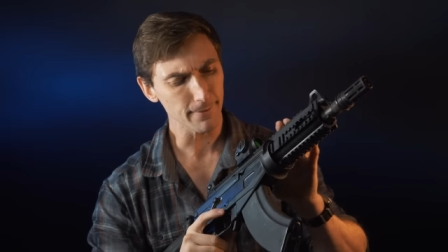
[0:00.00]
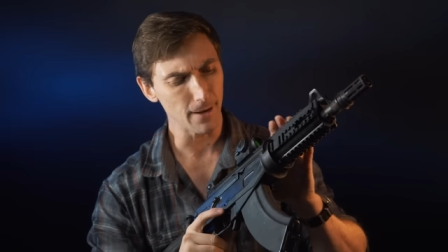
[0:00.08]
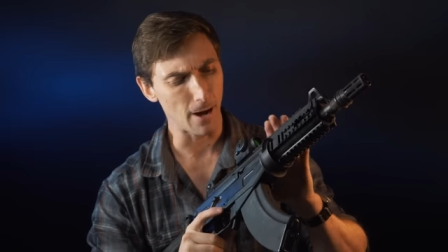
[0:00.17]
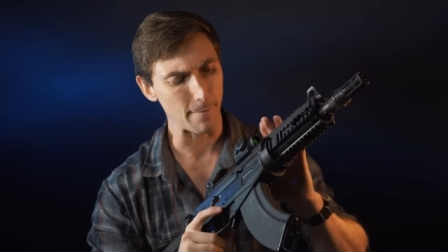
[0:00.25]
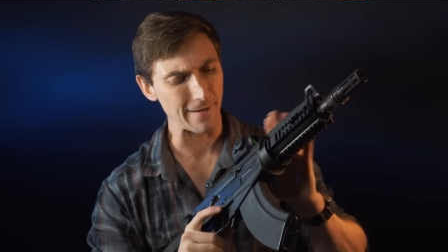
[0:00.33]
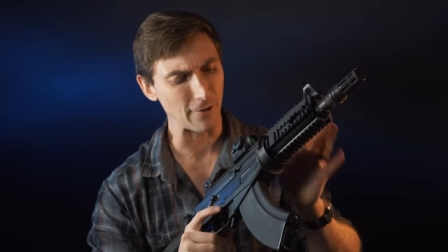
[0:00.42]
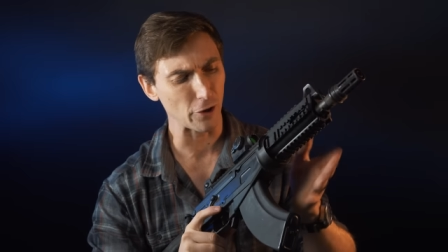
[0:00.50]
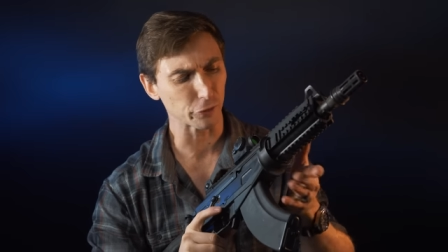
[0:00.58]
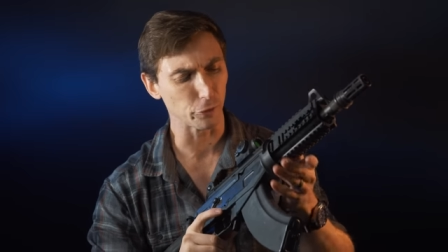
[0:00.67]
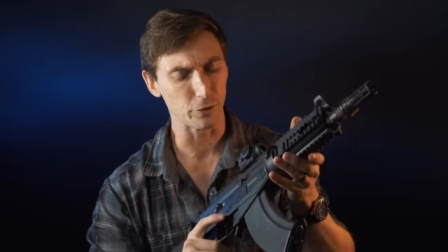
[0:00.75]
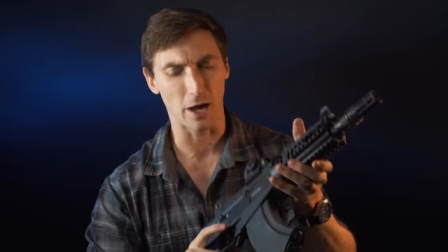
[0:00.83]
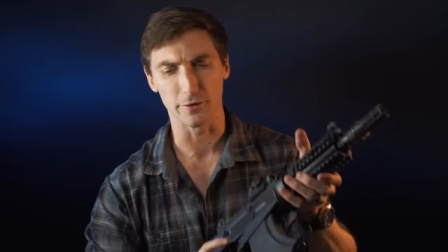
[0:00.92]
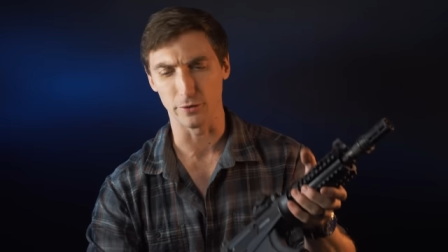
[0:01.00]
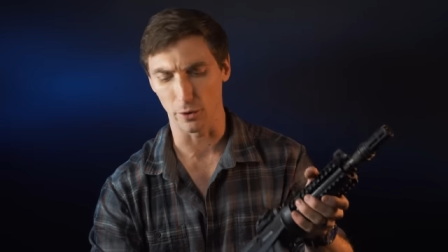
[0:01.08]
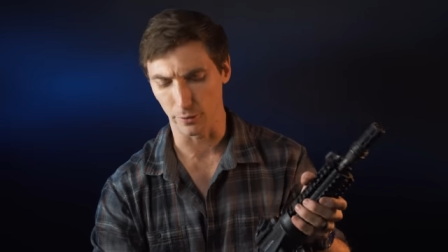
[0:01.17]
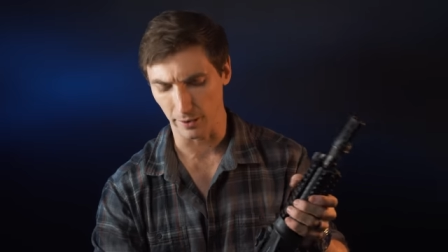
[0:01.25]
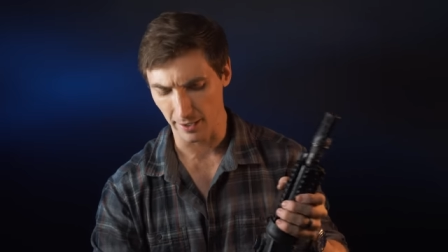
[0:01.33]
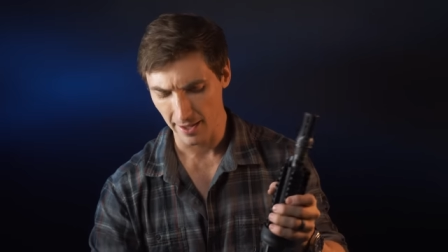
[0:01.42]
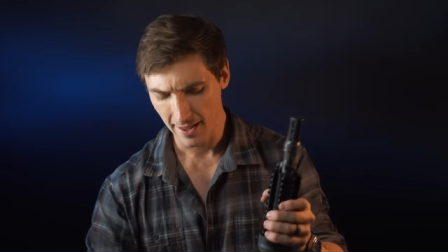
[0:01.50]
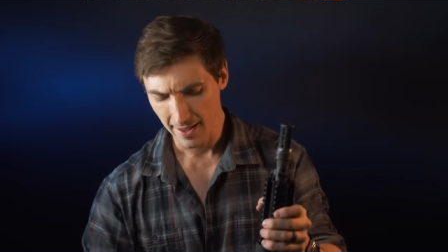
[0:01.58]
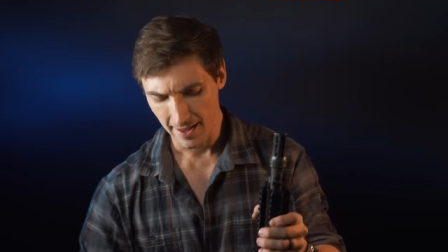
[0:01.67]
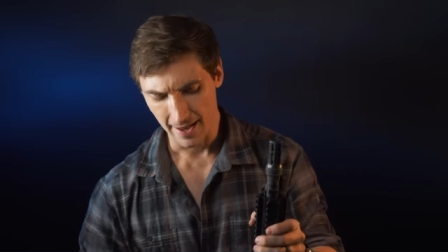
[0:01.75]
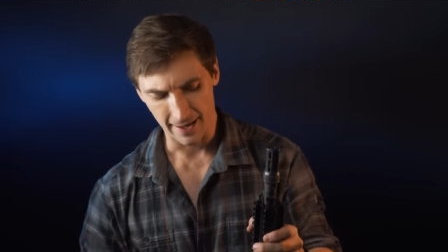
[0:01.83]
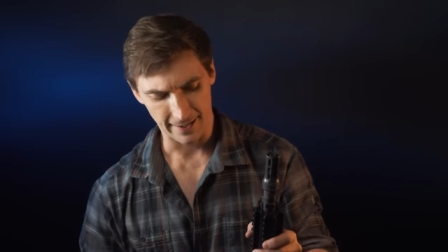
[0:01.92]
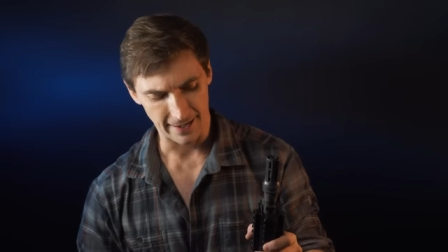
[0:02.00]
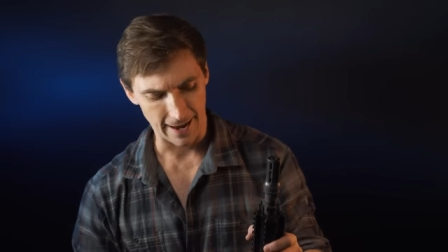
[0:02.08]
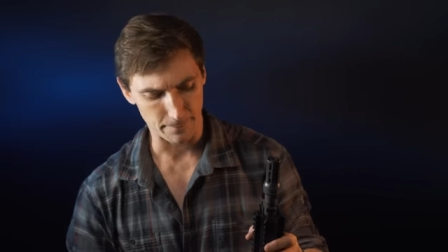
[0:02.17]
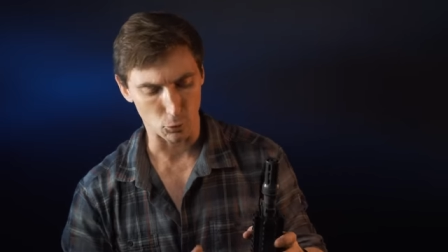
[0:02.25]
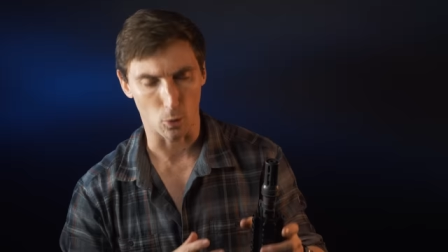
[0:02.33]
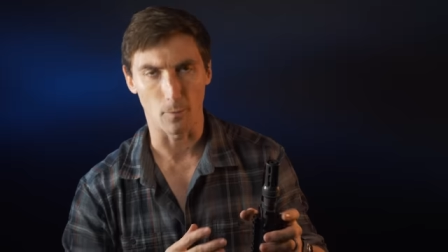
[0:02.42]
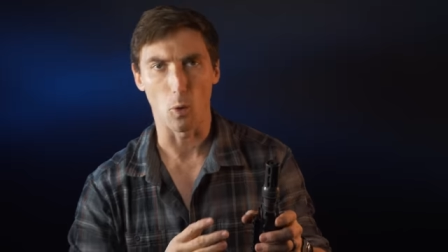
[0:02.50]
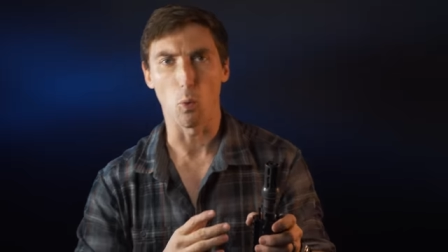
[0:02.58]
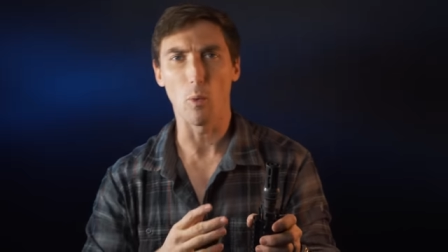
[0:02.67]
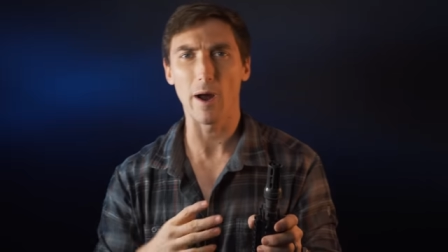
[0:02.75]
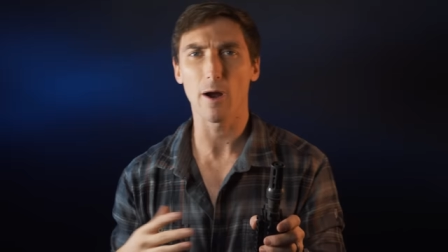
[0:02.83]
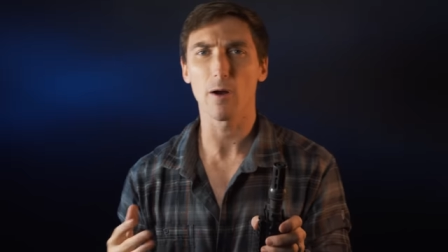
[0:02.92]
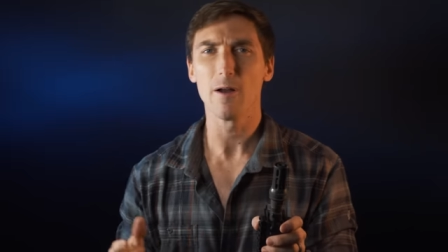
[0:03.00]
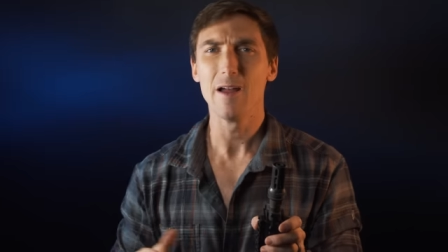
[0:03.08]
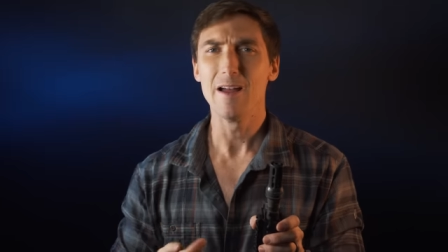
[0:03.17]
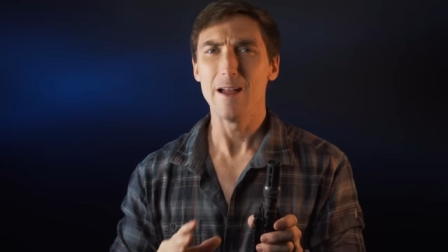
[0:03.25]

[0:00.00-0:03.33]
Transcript: I've also not noted any abnormal wear.